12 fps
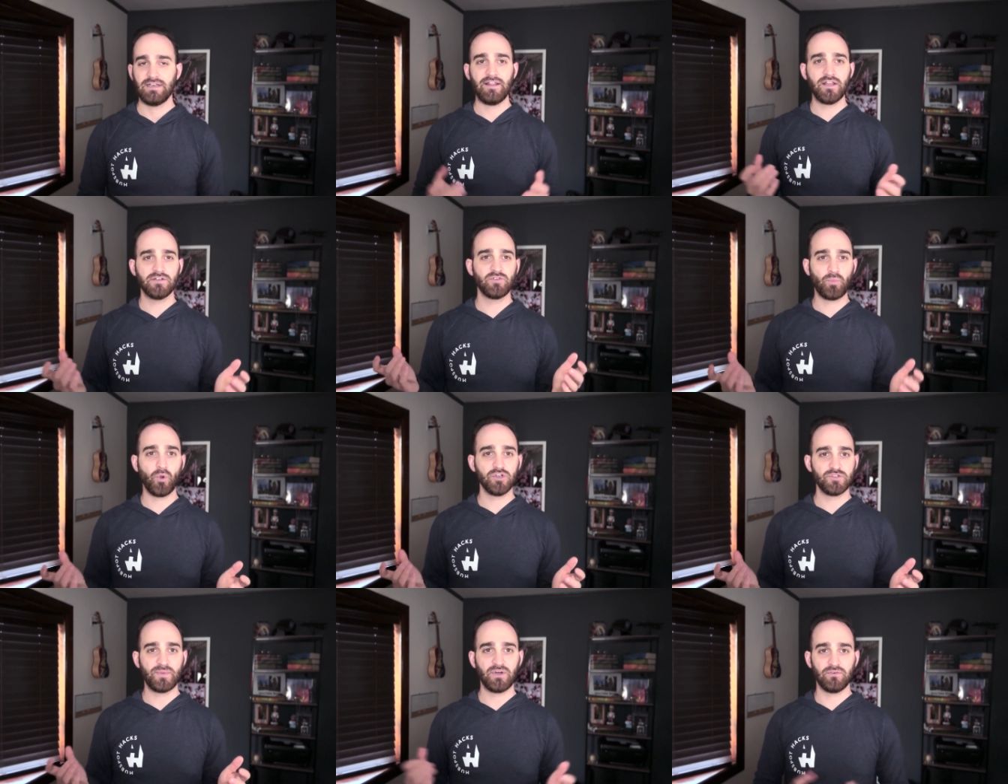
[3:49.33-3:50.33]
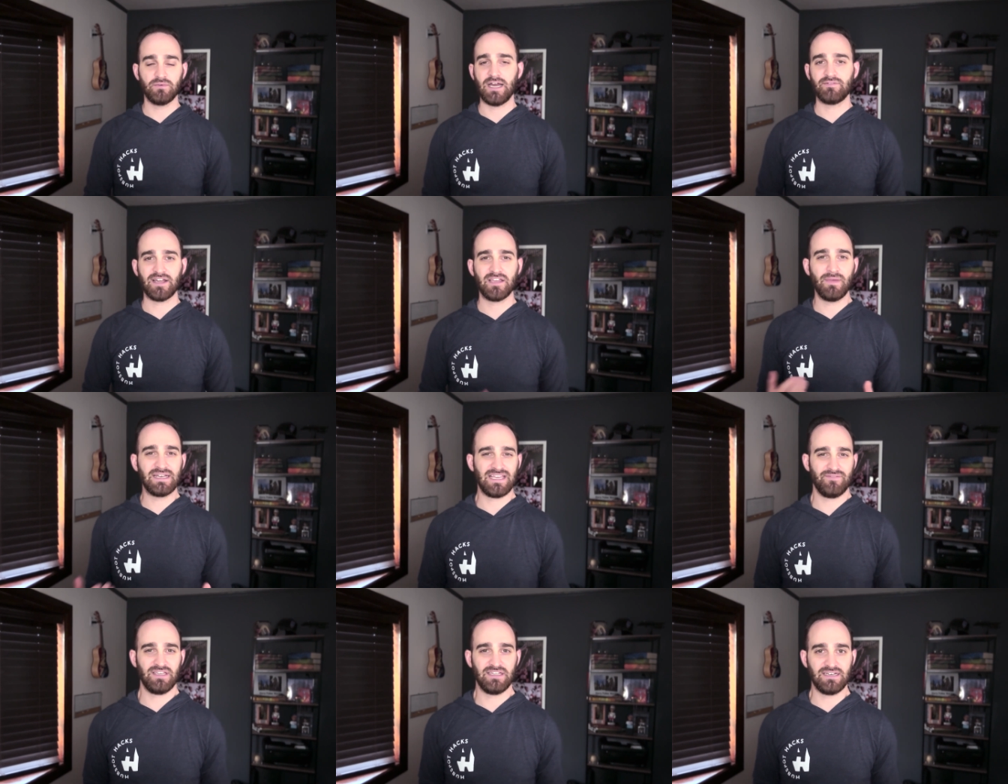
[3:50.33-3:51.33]
Now that our report's built, I recommend
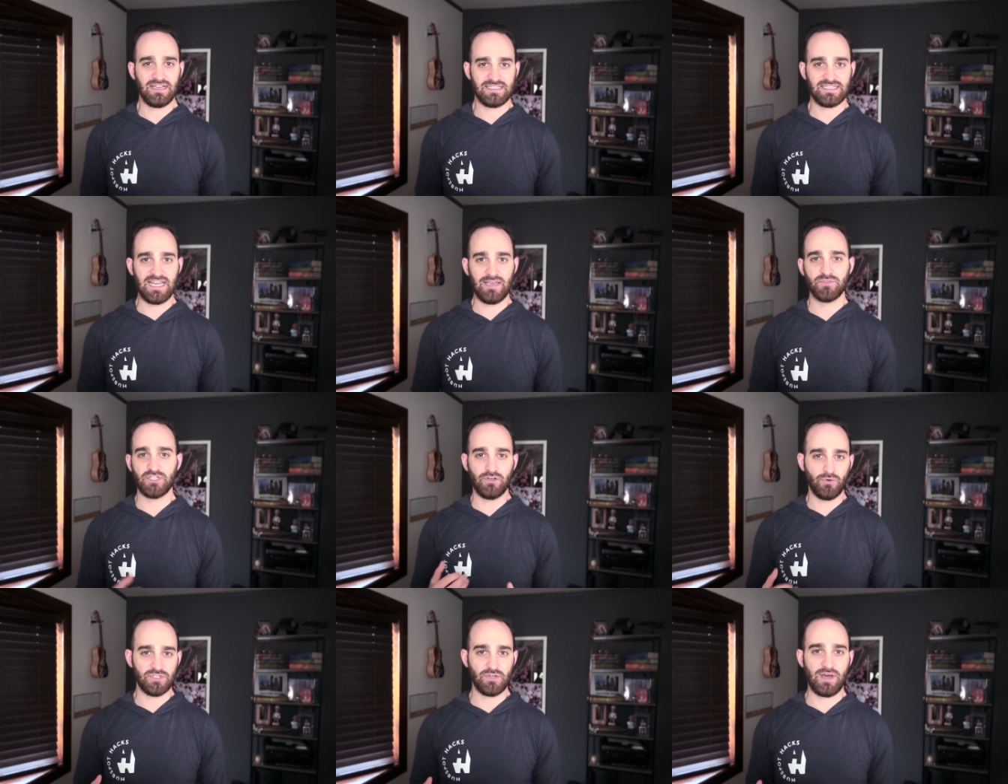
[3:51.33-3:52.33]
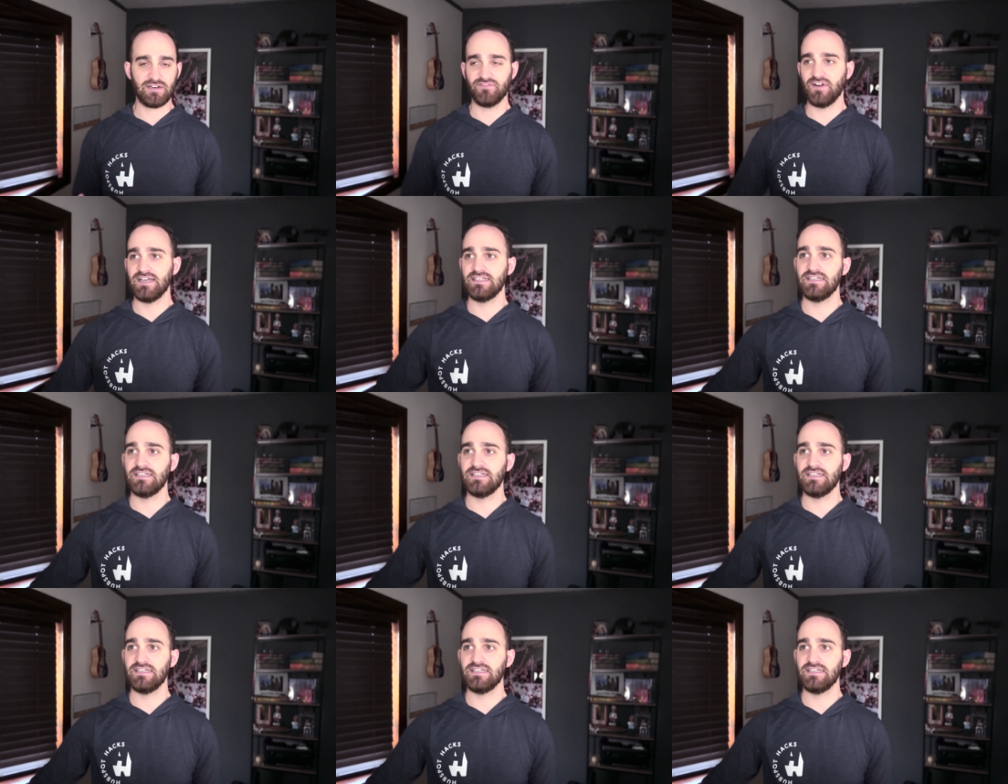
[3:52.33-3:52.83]
giving it a nice name so you always know how to find